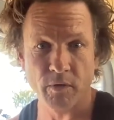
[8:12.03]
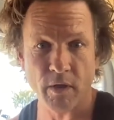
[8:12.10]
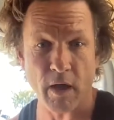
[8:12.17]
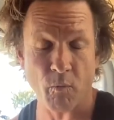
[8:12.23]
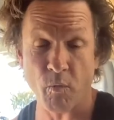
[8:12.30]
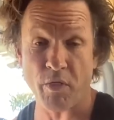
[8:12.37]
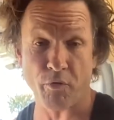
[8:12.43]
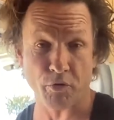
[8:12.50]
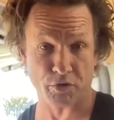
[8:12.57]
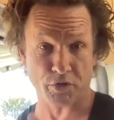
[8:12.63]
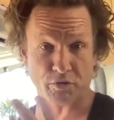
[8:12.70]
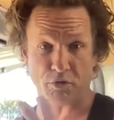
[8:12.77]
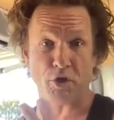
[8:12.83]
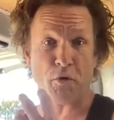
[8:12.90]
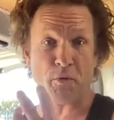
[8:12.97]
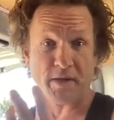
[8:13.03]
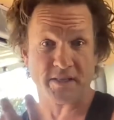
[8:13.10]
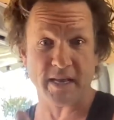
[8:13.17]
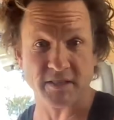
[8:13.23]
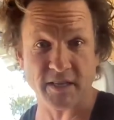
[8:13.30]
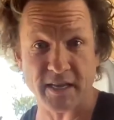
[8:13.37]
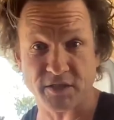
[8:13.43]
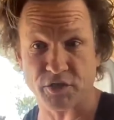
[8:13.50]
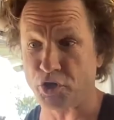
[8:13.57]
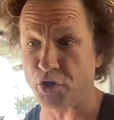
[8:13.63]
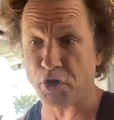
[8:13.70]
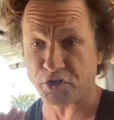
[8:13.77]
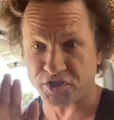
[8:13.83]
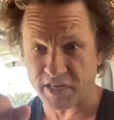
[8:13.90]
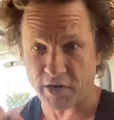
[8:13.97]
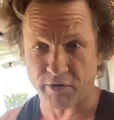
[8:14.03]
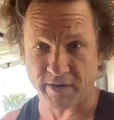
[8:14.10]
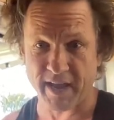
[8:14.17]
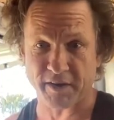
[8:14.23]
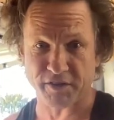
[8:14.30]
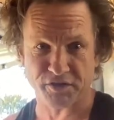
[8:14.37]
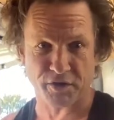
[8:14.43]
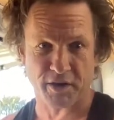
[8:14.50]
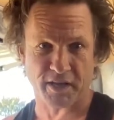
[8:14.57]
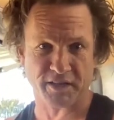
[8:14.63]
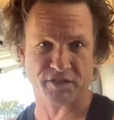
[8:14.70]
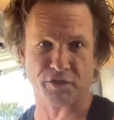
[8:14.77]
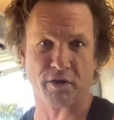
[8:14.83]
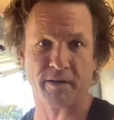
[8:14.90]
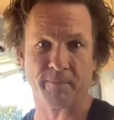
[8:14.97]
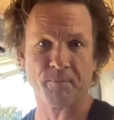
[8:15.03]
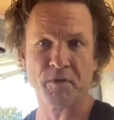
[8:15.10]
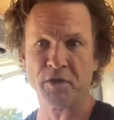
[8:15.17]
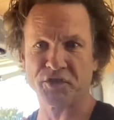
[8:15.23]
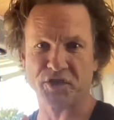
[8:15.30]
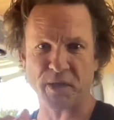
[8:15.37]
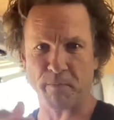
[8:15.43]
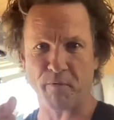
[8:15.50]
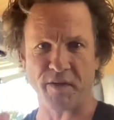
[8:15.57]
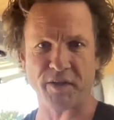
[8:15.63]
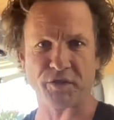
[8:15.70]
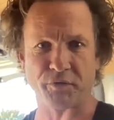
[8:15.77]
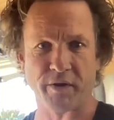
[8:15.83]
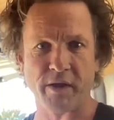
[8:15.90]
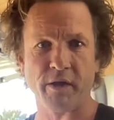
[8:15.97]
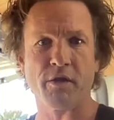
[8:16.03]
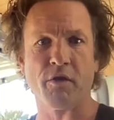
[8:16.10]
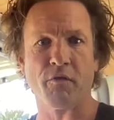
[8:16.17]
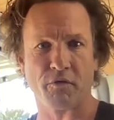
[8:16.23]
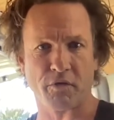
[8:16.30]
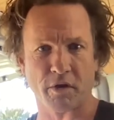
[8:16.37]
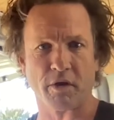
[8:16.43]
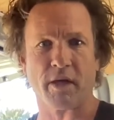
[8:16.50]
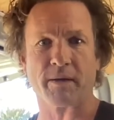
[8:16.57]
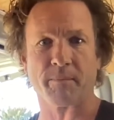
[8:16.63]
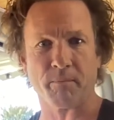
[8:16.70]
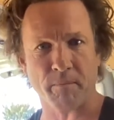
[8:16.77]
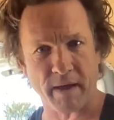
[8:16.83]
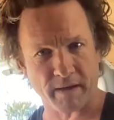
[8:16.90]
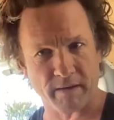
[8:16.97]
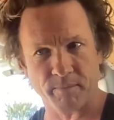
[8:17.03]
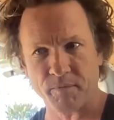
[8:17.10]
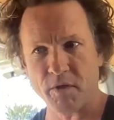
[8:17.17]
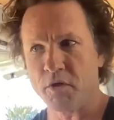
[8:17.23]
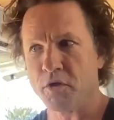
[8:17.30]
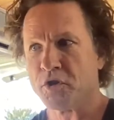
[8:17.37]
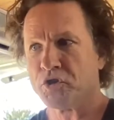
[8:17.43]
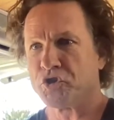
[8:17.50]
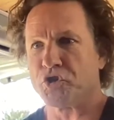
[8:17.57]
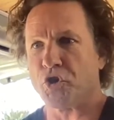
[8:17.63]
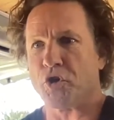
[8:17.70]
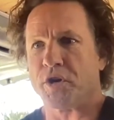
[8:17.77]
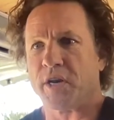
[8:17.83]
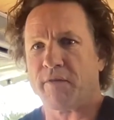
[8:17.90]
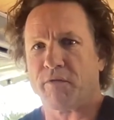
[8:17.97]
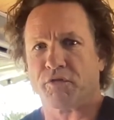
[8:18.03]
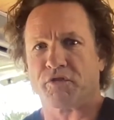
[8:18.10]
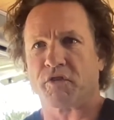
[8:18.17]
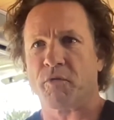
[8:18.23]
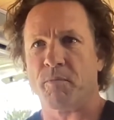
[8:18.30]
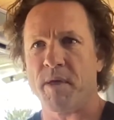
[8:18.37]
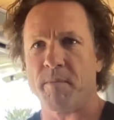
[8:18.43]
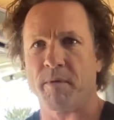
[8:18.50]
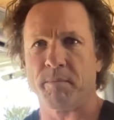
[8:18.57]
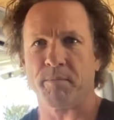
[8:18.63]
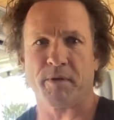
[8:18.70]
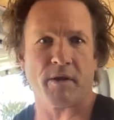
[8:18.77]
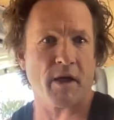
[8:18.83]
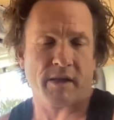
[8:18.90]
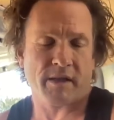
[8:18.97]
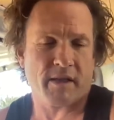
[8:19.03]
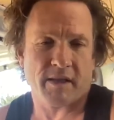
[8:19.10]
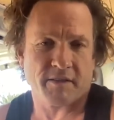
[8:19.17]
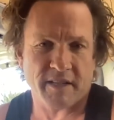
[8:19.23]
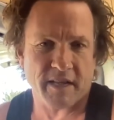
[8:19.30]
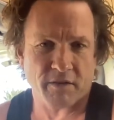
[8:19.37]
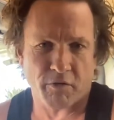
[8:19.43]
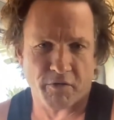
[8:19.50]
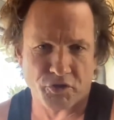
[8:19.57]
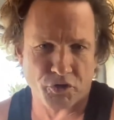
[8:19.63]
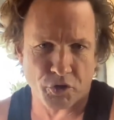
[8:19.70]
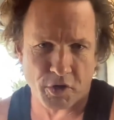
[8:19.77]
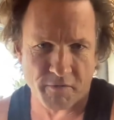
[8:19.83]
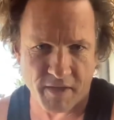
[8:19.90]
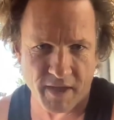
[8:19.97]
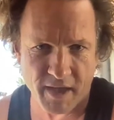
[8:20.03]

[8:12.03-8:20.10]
Uh, whether you know, it, it, you don't stare it down. It's not, it's not a simple victory. You've got to like make certain levels of commitment. But I, uh, is that not the journey of